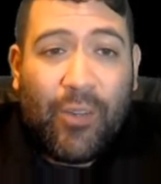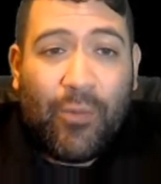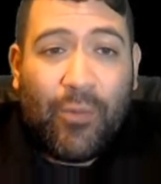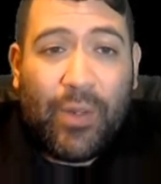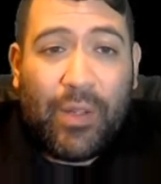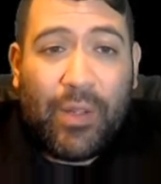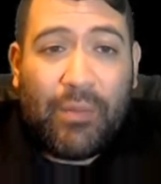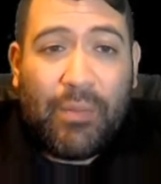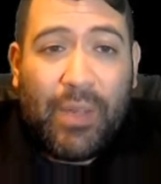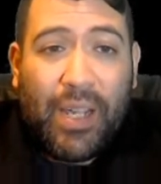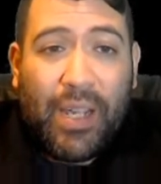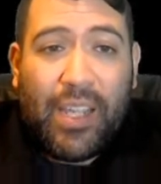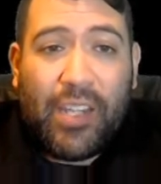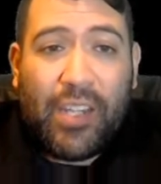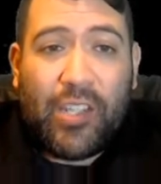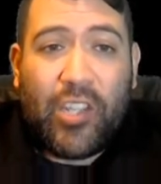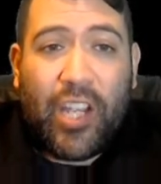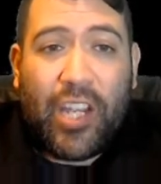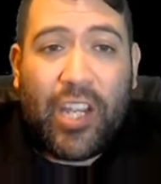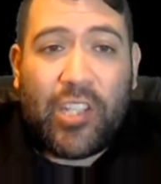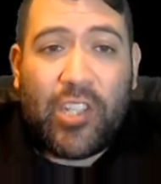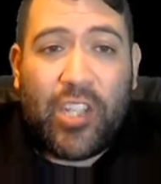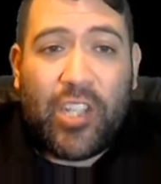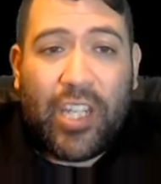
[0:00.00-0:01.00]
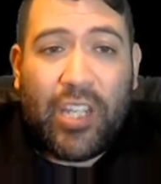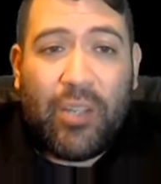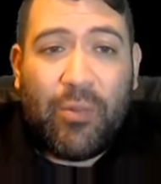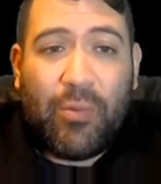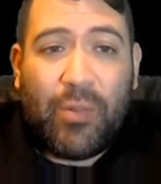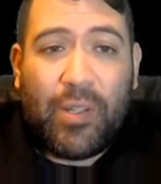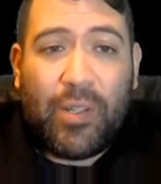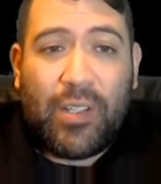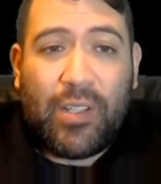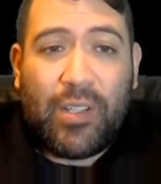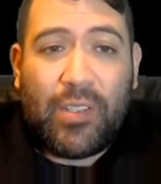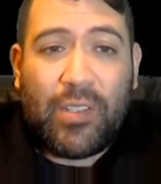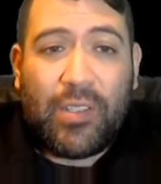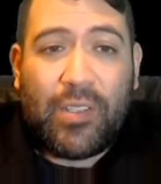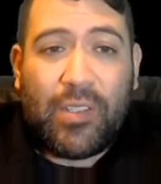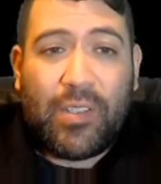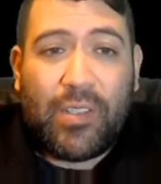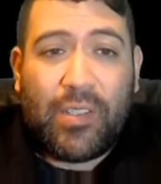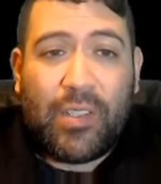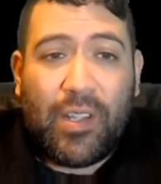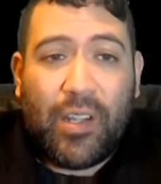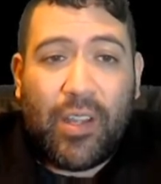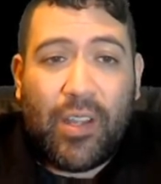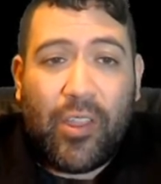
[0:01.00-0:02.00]
When my Shang-Chi
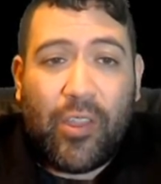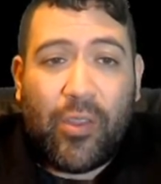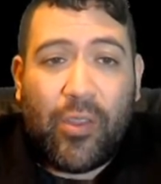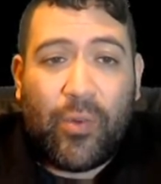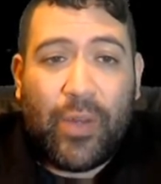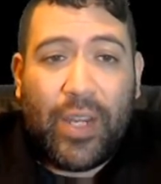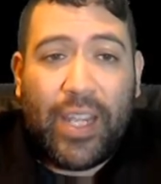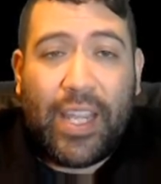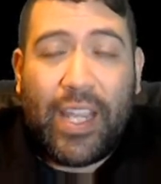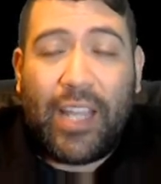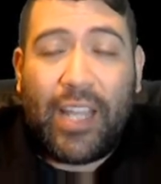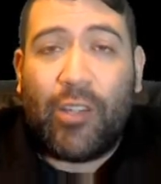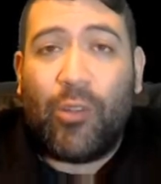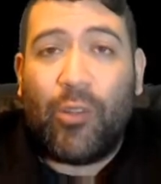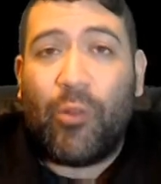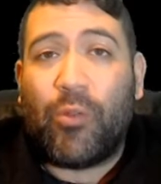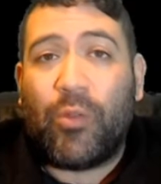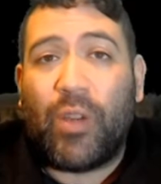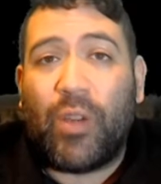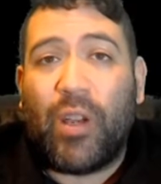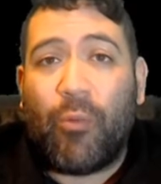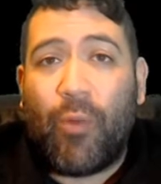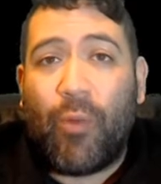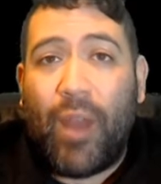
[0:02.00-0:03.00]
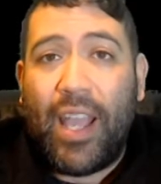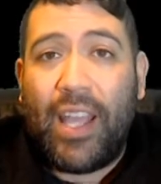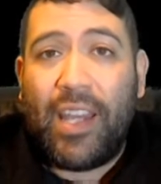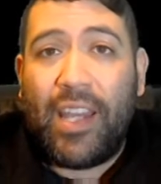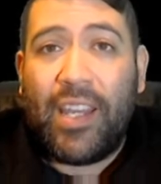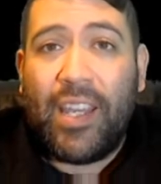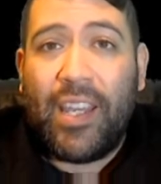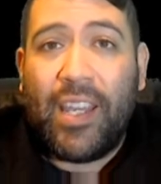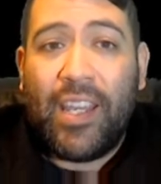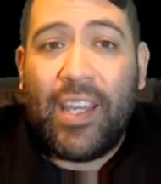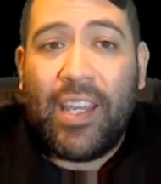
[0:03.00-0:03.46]
was 3 yellow, 3 red,